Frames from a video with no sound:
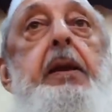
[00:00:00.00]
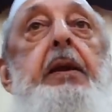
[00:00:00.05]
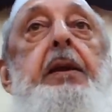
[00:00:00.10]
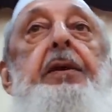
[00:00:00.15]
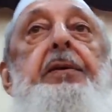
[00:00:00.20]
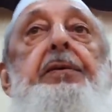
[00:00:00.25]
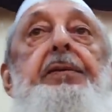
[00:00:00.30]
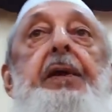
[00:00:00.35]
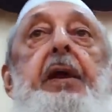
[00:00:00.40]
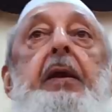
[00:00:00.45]

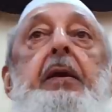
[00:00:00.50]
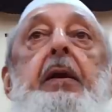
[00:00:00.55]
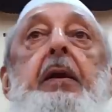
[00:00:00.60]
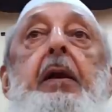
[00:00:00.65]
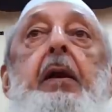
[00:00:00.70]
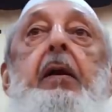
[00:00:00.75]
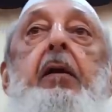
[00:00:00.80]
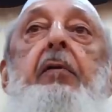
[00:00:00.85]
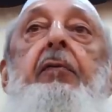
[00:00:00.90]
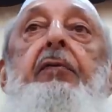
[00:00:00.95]
He said,
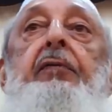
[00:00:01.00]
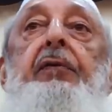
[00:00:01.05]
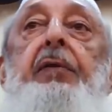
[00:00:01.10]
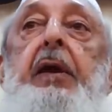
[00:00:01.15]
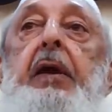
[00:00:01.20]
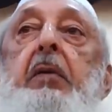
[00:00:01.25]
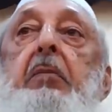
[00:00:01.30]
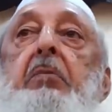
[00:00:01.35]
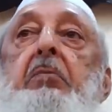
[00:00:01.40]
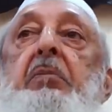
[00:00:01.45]

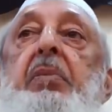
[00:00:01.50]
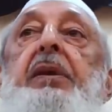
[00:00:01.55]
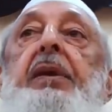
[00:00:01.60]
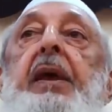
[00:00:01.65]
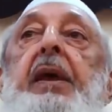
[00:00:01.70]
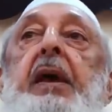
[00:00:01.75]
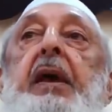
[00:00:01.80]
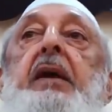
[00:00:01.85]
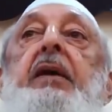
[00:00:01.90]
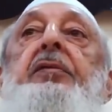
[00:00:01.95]
"Fi
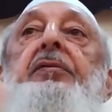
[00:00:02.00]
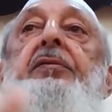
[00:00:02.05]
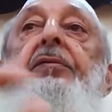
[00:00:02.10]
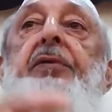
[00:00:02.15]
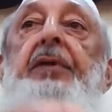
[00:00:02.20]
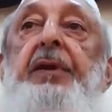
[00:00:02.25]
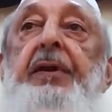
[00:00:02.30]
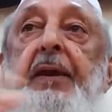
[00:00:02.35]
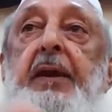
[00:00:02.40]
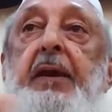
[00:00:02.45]
bid'i
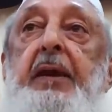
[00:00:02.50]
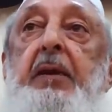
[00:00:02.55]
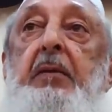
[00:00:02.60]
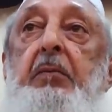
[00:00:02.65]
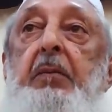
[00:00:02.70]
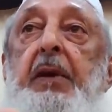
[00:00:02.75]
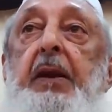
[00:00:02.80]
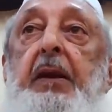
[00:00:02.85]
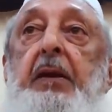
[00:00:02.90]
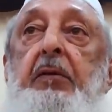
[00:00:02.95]
sinin"
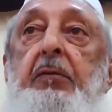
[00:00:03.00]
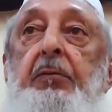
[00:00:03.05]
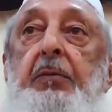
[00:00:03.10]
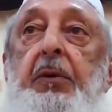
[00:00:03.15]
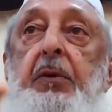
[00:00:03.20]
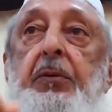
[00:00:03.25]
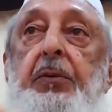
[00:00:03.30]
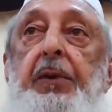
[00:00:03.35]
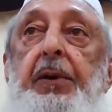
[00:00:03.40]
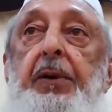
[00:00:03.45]
means
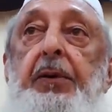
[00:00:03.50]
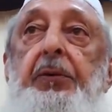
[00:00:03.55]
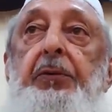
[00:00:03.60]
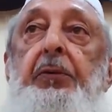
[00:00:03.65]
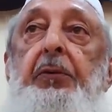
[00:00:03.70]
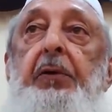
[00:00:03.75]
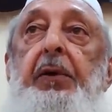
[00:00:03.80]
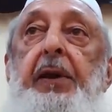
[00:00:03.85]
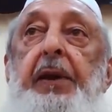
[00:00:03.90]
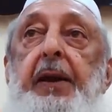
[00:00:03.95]
between
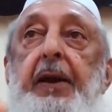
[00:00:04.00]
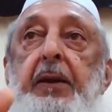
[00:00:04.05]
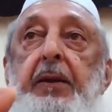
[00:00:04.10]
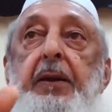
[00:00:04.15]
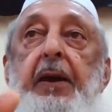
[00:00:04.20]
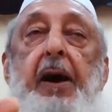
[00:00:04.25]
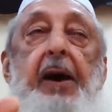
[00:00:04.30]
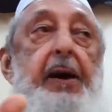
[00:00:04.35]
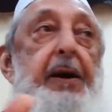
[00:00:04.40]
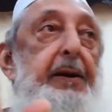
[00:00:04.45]
3 and
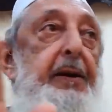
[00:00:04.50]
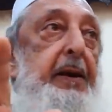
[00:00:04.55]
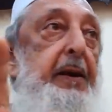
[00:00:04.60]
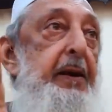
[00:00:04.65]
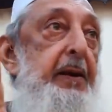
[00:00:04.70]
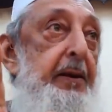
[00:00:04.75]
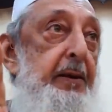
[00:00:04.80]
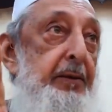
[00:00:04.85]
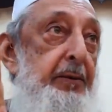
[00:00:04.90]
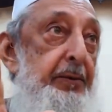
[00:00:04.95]
9
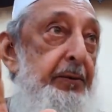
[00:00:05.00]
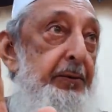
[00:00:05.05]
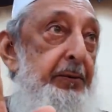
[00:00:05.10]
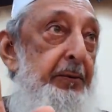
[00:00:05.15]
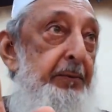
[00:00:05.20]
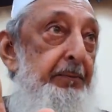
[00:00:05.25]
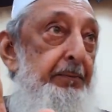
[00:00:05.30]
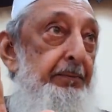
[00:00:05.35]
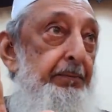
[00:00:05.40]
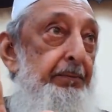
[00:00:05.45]

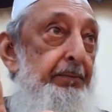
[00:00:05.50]
years.